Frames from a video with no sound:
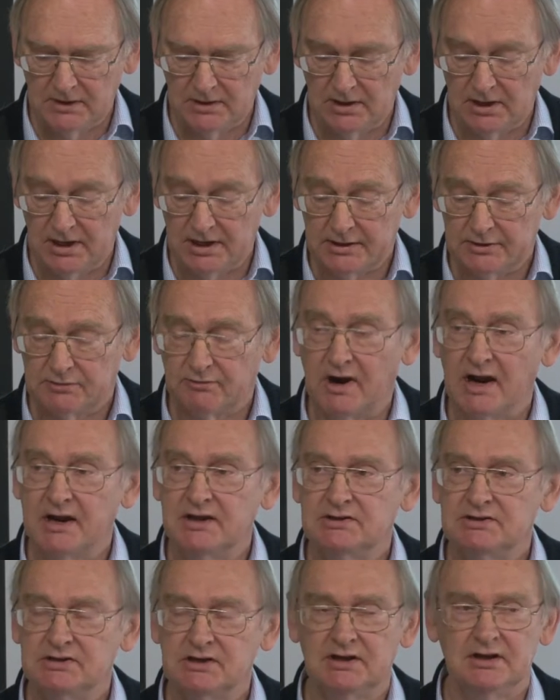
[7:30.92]
Like
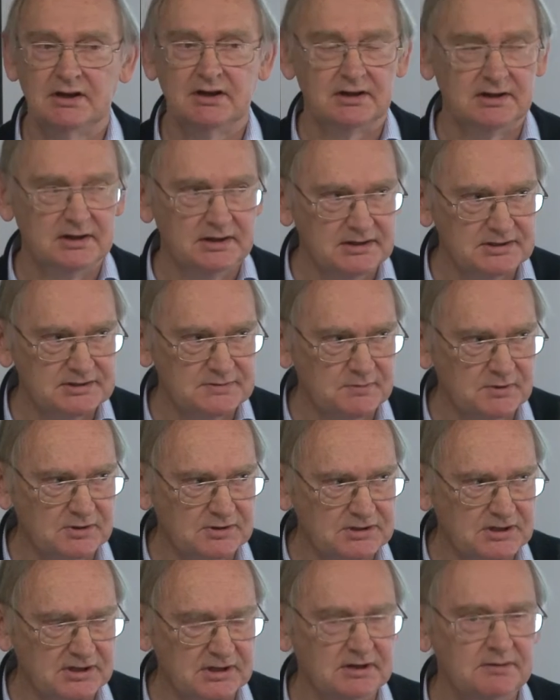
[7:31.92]
Grainger and his
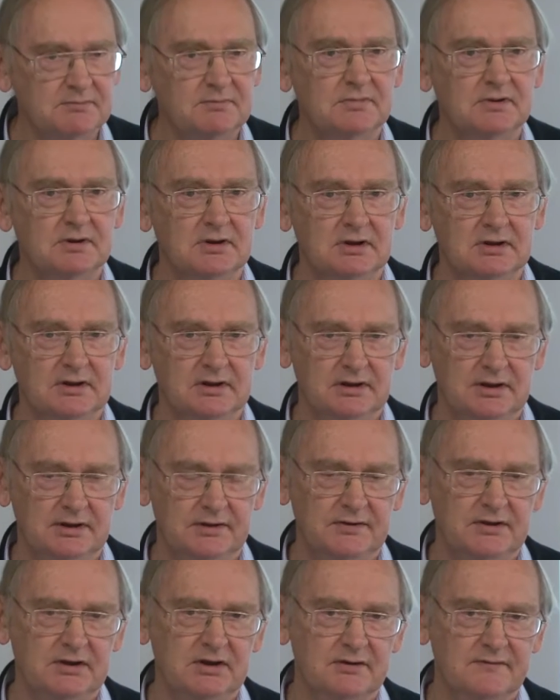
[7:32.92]
museum
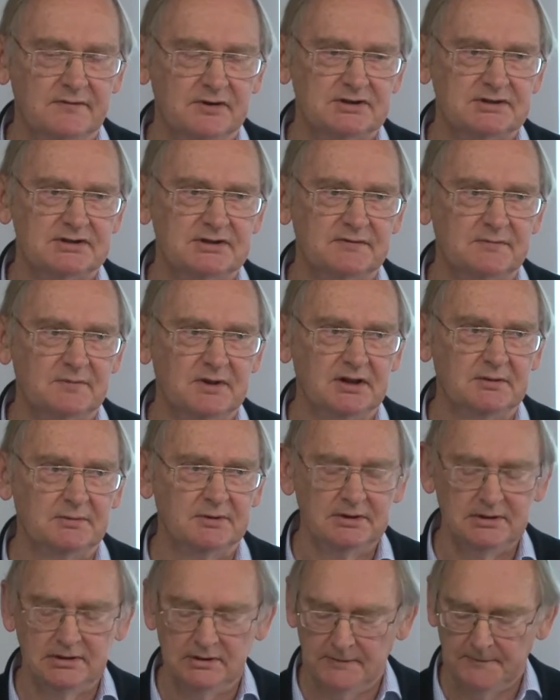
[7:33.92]
at the University of
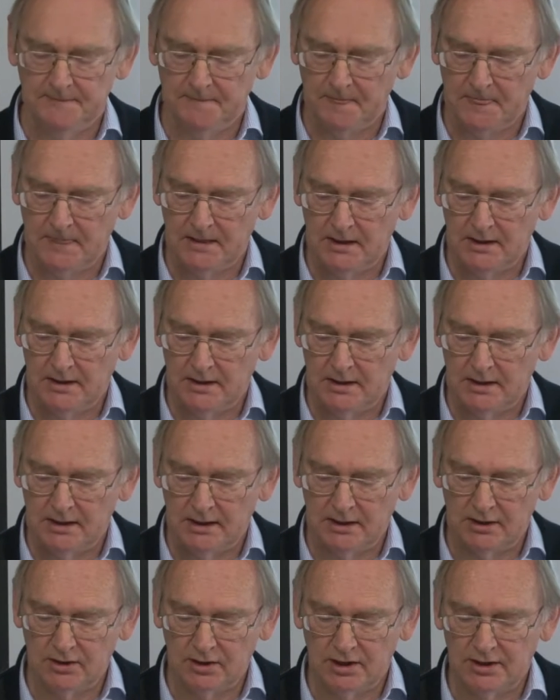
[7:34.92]
Melbourne,
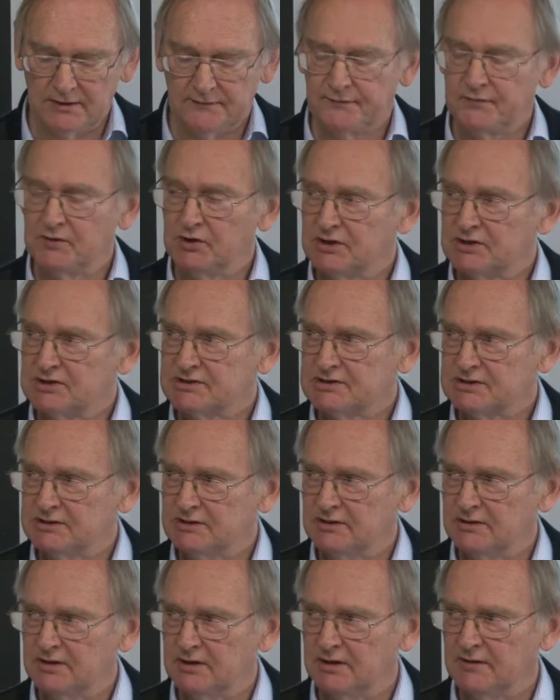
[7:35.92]
and like
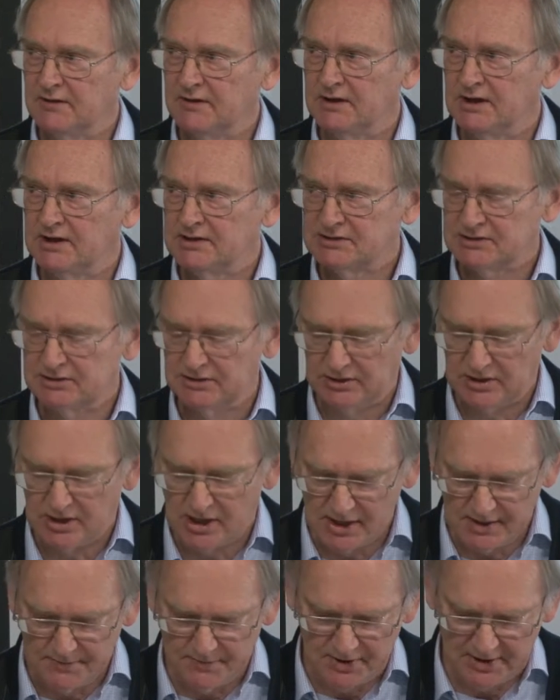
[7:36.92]
Ferguson and the National
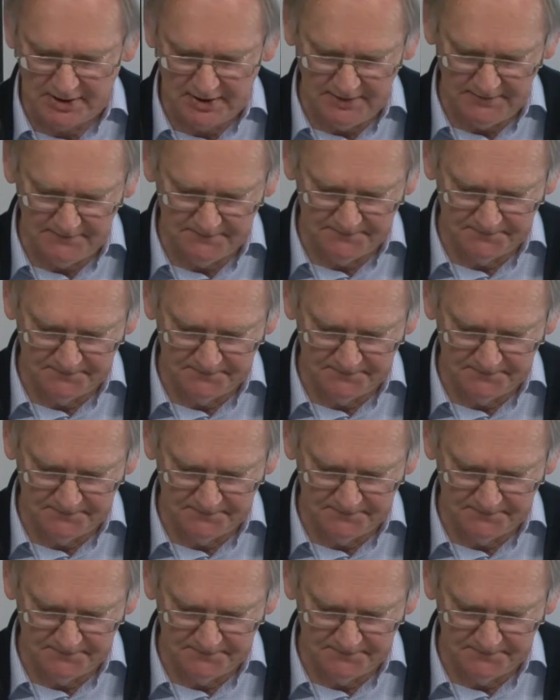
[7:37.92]
Library,